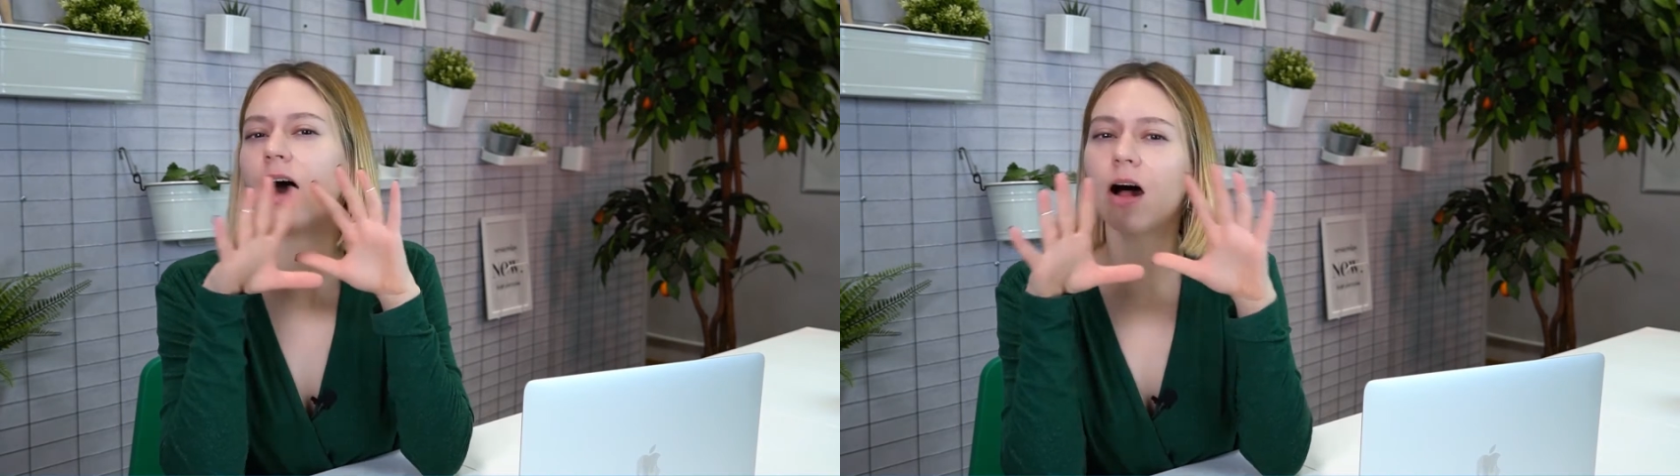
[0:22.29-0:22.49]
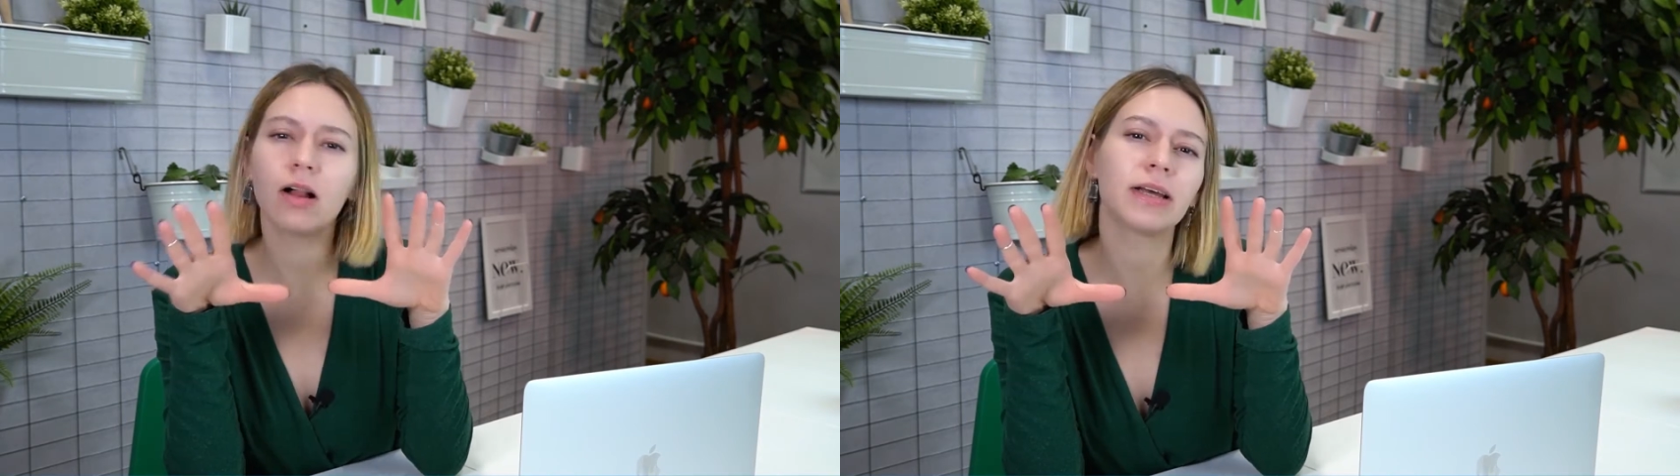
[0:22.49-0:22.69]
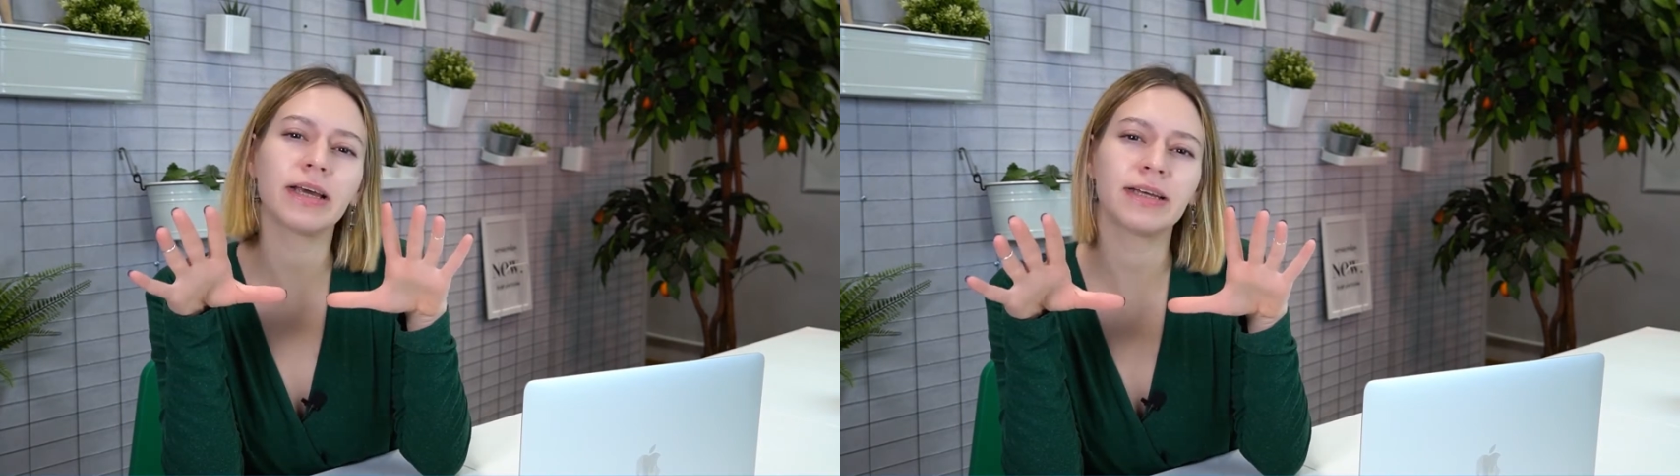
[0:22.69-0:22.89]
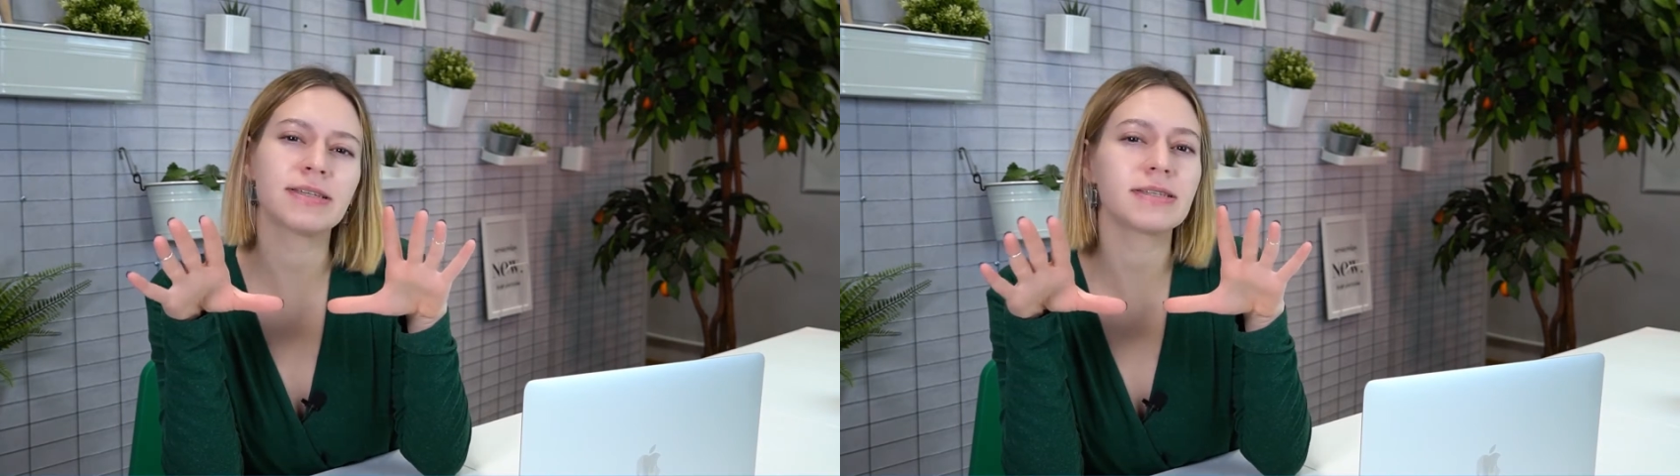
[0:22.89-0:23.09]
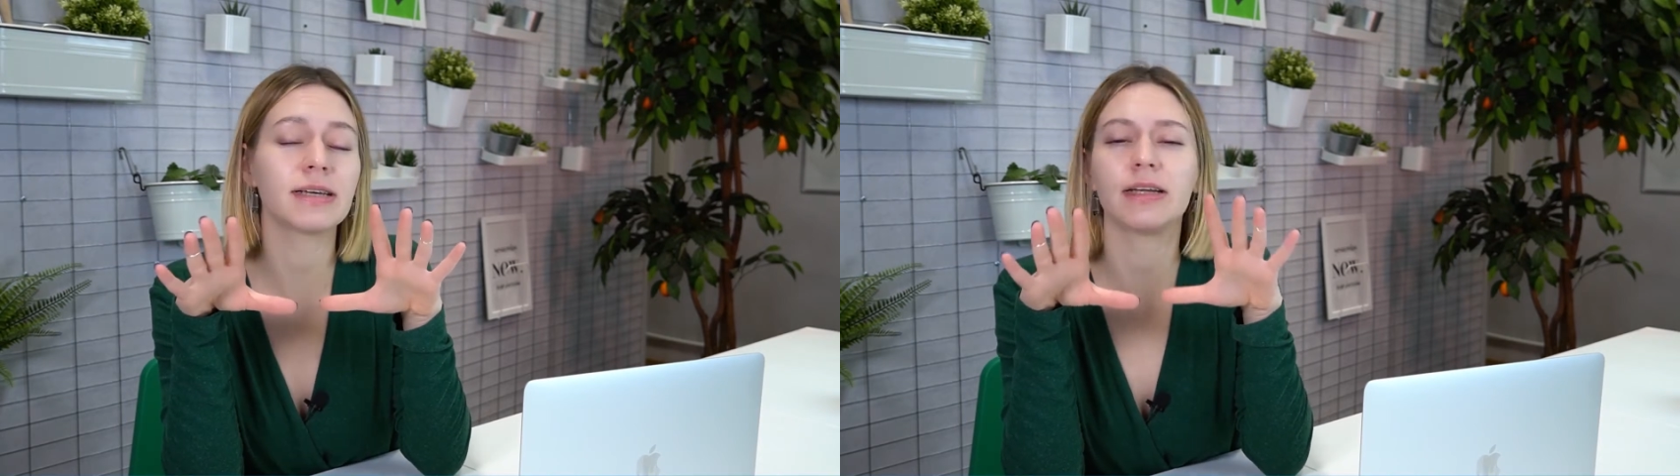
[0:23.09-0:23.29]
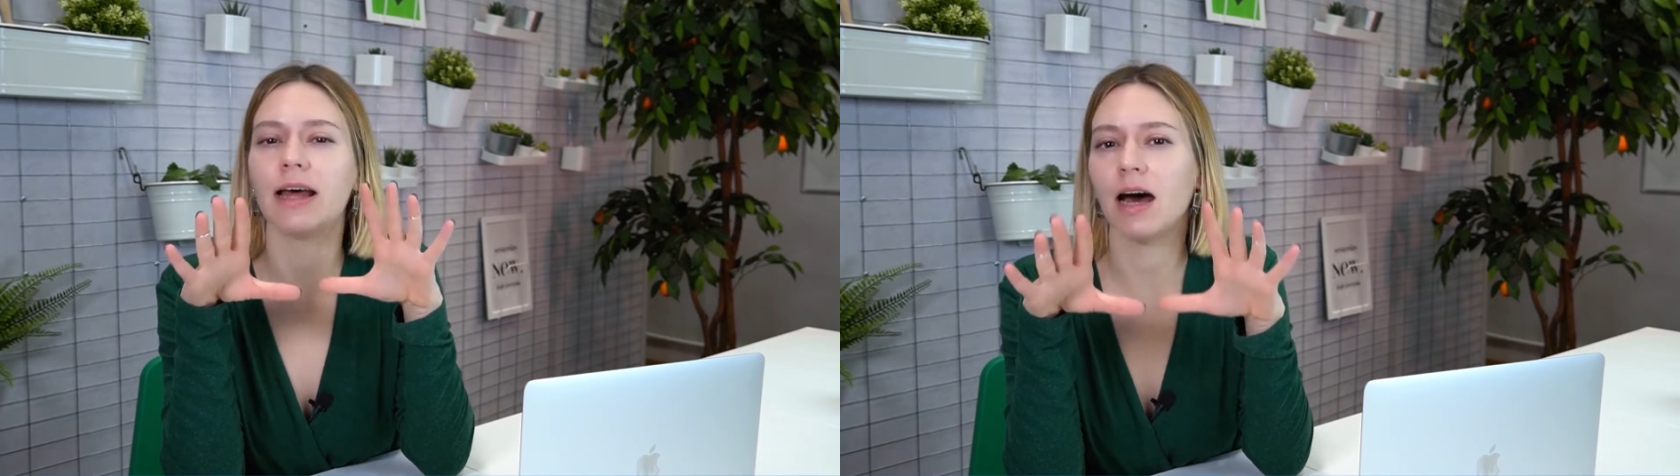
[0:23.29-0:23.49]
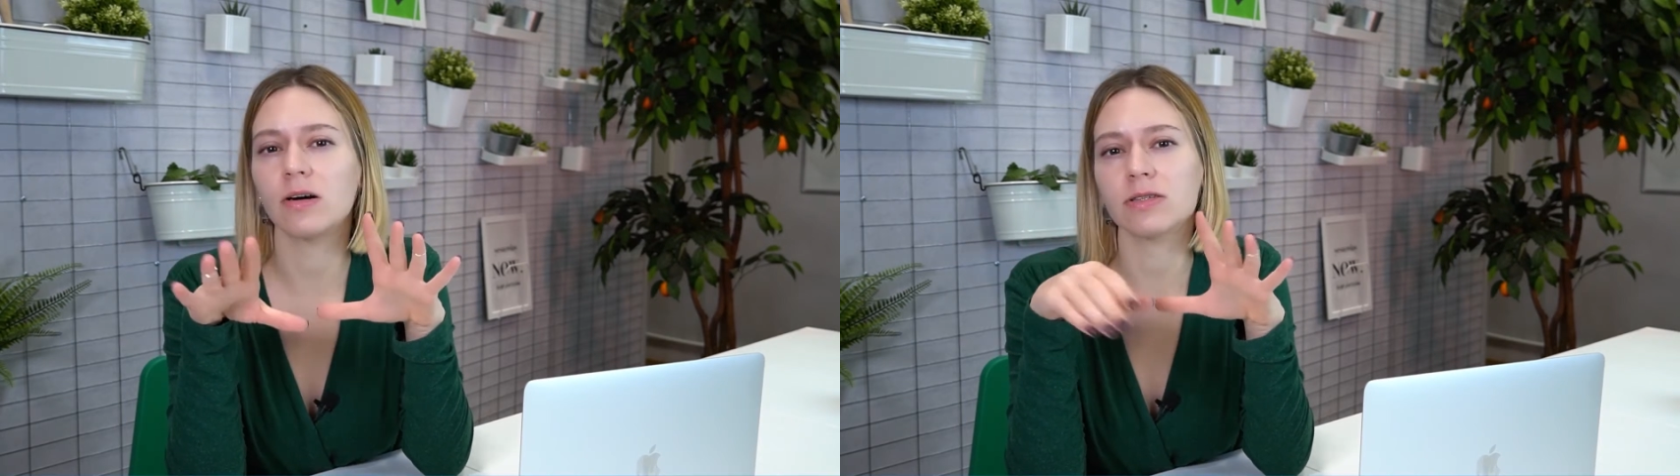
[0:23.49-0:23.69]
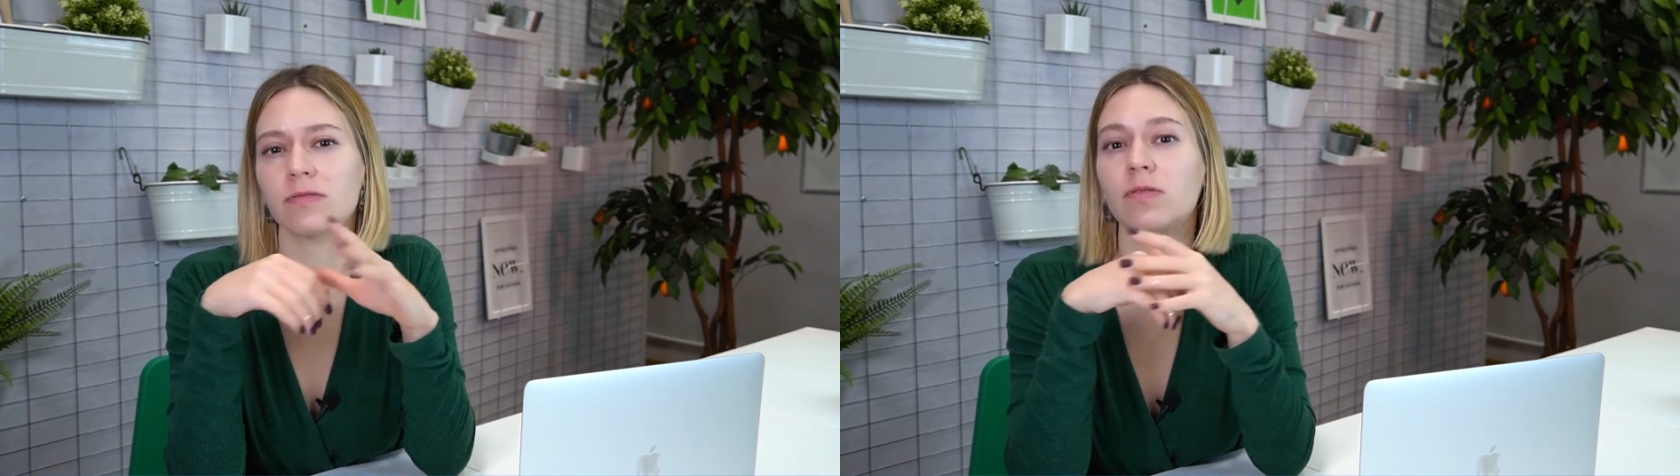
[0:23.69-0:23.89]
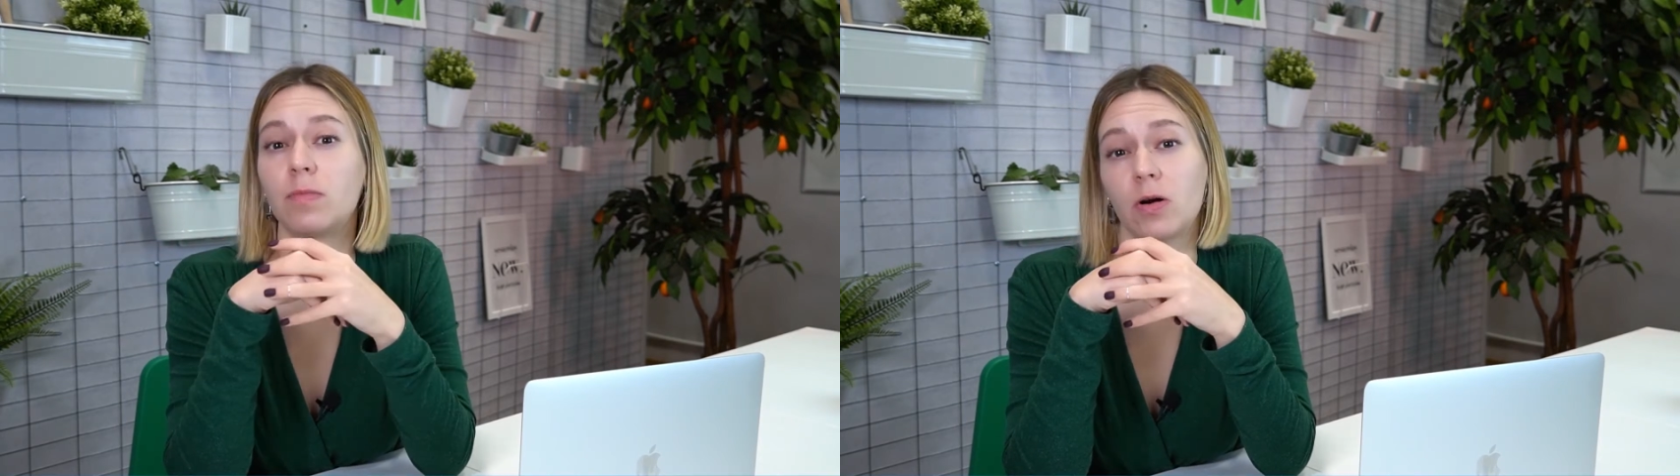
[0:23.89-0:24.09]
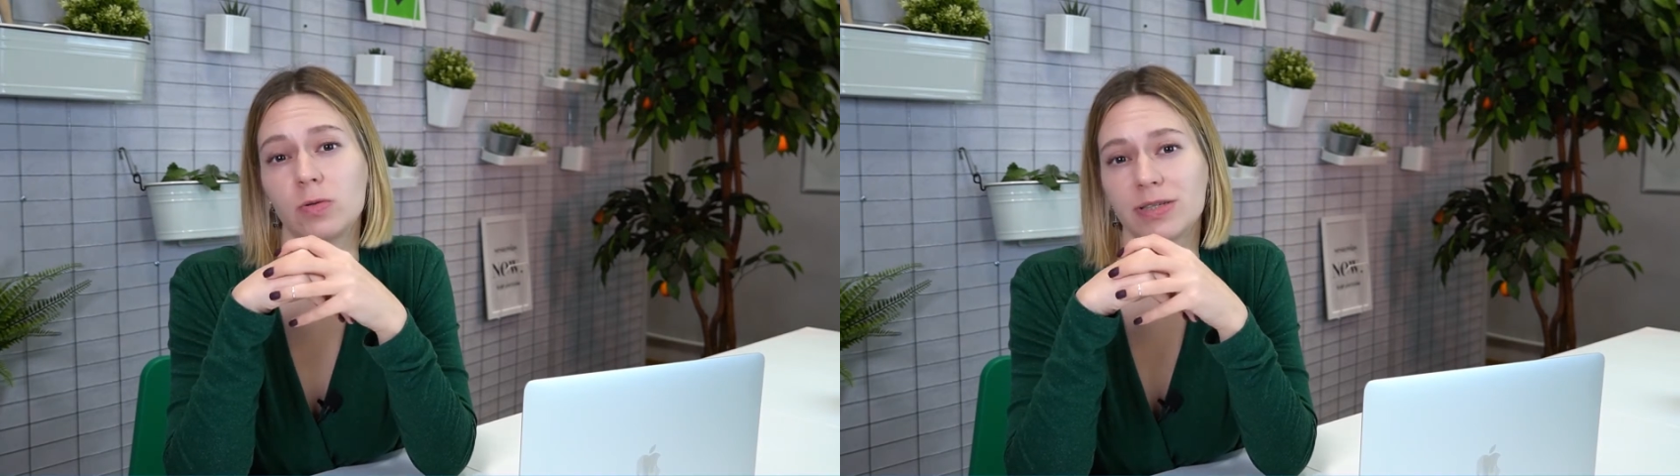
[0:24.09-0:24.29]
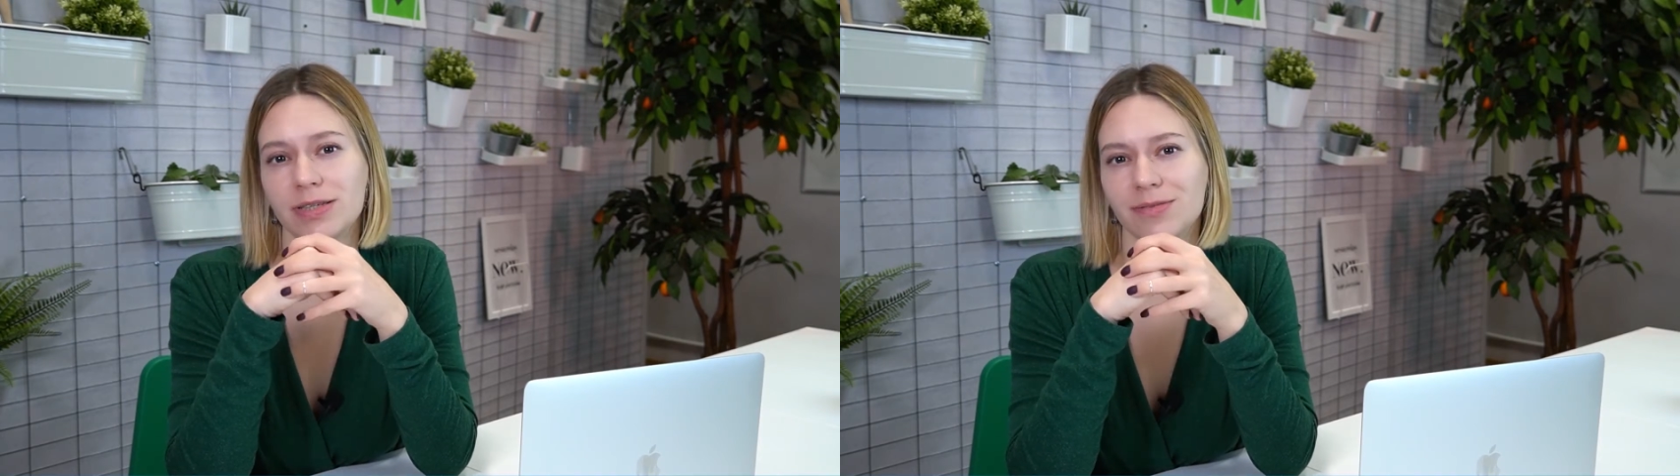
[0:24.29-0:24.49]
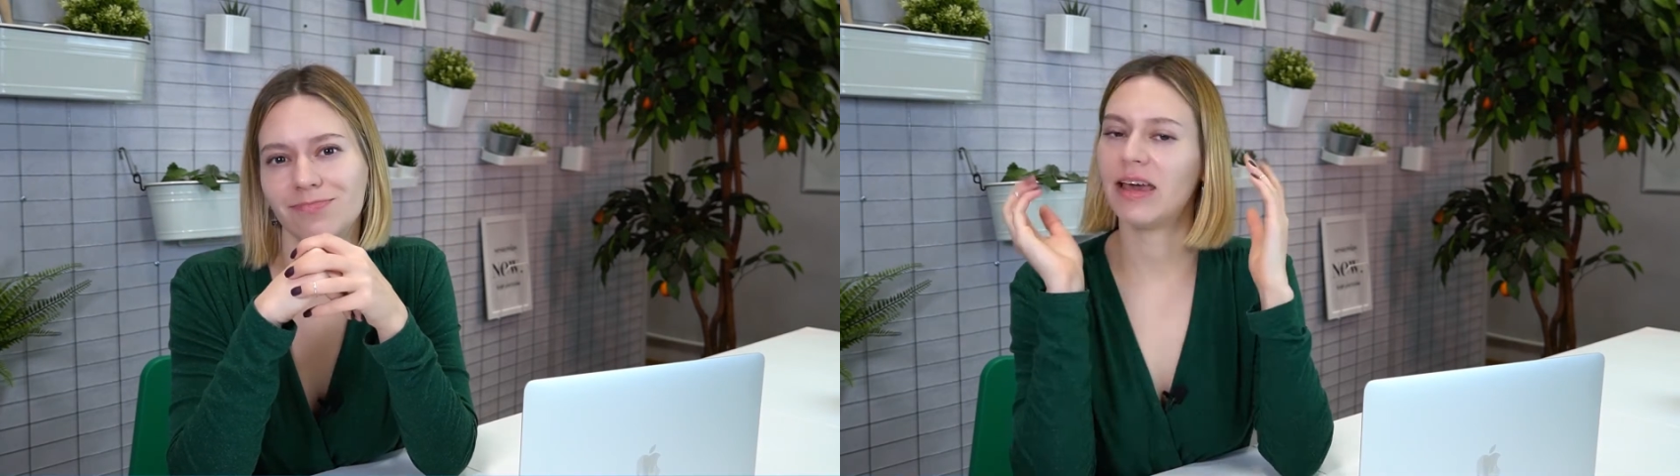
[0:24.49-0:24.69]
all ins and outs of the process.